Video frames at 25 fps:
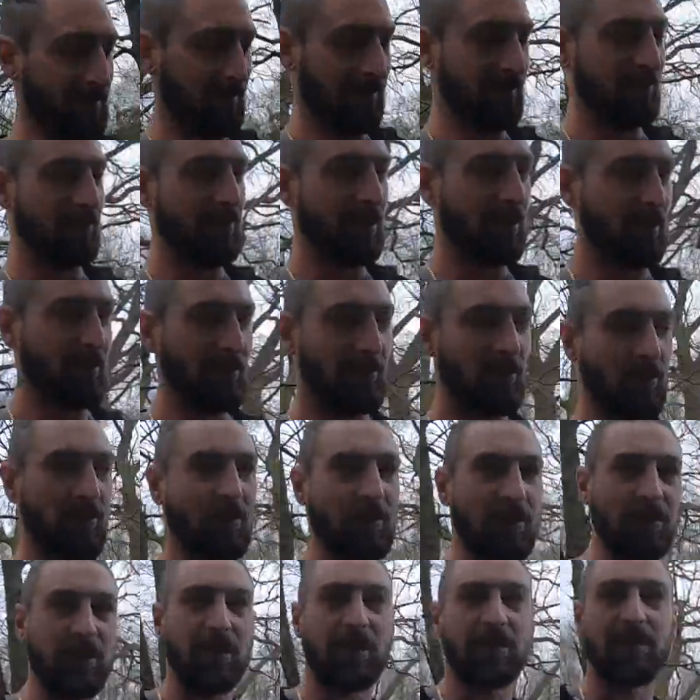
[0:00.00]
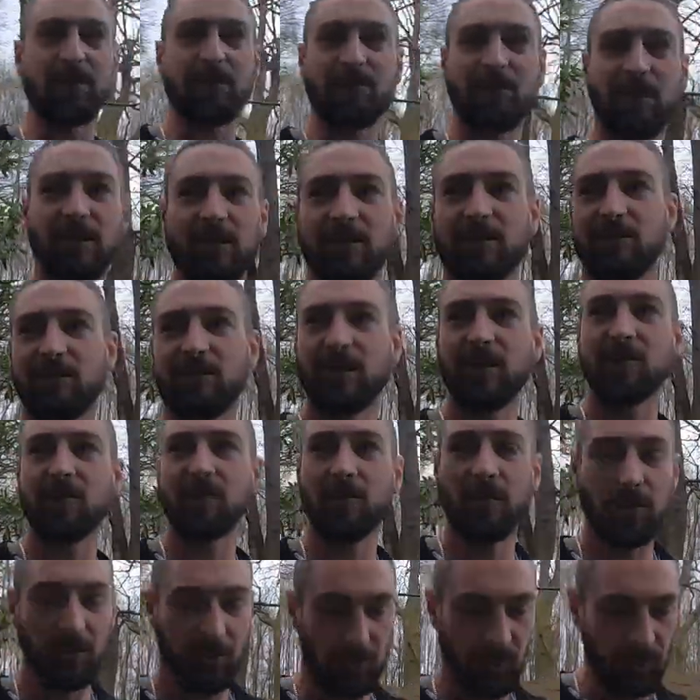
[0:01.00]
Than when you're walking down the trail. The
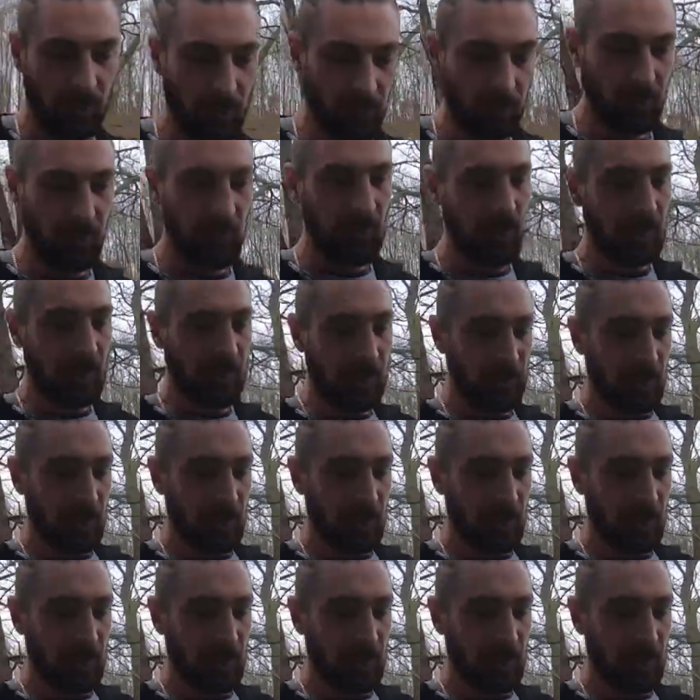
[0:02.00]
trail's a bit boring.